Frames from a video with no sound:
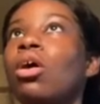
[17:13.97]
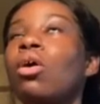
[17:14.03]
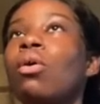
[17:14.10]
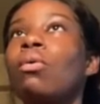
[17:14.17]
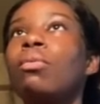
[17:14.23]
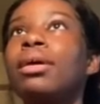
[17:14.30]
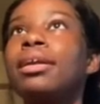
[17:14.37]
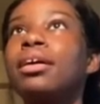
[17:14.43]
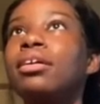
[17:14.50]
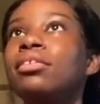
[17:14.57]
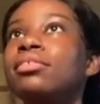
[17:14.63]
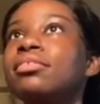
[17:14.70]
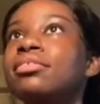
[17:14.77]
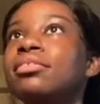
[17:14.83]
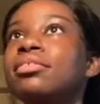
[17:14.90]
what
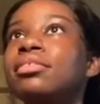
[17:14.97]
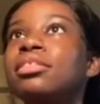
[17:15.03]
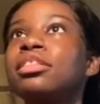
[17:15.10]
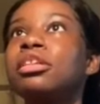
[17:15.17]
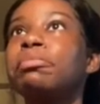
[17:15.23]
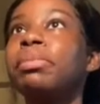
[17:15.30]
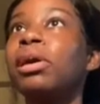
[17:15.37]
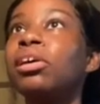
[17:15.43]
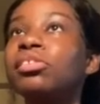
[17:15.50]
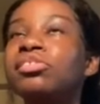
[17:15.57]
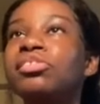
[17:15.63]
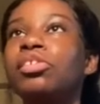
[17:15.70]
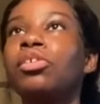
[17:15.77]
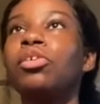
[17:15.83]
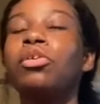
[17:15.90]
else? The parks
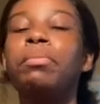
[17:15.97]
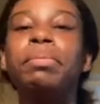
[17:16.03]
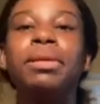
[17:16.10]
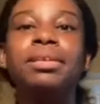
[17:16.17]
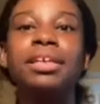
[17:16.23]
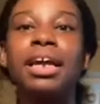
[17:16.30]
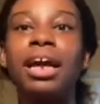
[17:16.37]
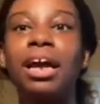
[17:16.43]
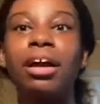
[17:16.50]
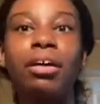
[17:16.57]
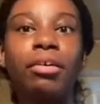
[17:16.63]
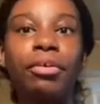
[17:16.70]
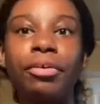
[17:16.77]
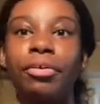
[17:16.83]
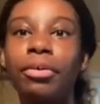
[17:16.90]
are open
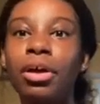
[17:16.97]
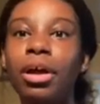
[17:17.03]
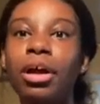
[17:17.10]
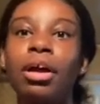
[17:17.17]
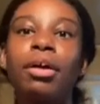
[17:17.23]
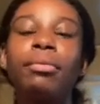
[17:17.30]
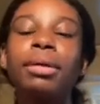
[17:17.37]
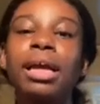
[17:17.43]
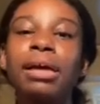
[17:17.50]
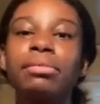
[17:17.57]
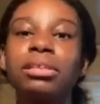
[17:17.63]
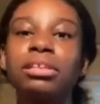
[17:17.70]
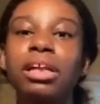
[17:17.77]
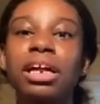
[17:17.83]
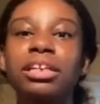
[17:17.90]
now. We have a
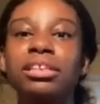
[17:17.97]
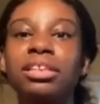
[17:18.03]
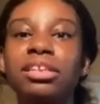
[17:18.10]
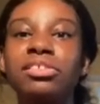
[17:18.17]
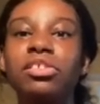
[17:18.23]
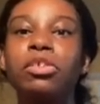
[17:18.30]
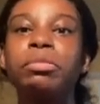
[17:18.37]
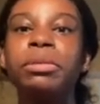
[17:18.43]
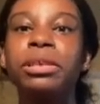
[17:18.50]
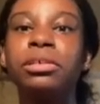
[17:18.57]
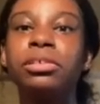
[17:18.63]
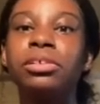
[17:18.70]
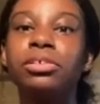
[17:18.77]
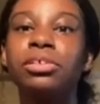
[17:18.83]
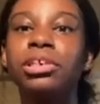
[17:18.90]
lot of things open in
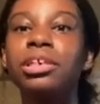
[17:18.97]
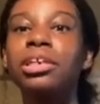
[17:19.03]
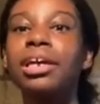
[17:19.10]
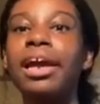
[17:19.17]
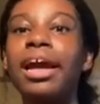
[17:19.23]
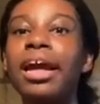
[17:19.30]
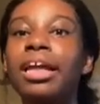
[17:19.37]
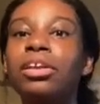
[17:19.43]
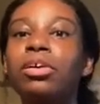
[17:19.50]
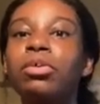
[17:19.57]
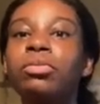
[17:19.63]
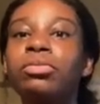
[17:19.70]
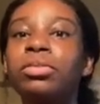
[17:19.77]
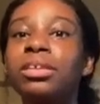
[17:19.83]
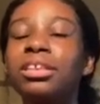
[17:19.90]
New York, and
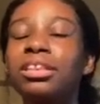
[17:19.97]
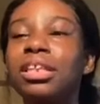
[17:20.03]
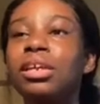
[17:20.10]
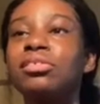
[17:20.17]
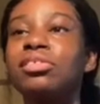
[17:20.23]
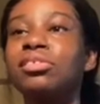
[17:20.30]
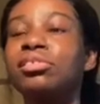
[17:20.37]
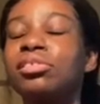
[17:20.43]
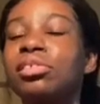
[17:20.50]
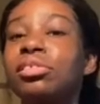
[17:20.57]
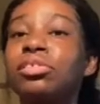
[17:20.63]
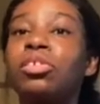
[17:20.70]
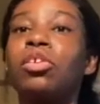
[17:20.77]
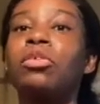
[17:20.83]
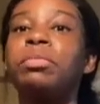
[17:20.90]
hopefully things are starting
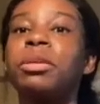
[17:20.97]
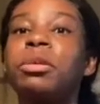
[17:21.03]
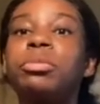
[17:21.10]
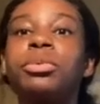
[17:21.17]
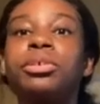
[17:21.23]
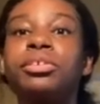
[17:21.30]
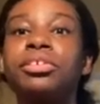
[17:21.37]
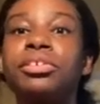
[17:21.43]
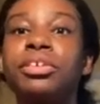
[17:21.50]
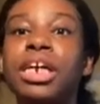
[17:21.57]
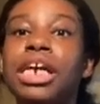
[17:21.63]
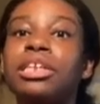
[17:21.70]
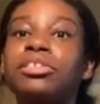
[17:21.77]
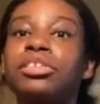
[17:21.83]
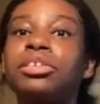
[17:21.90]
to open up where you're
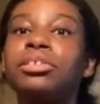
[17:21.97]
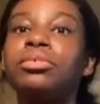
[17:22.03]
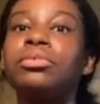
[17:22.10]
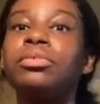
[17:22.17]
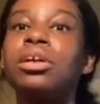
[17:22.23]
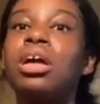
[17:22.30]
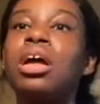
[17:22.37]
at too.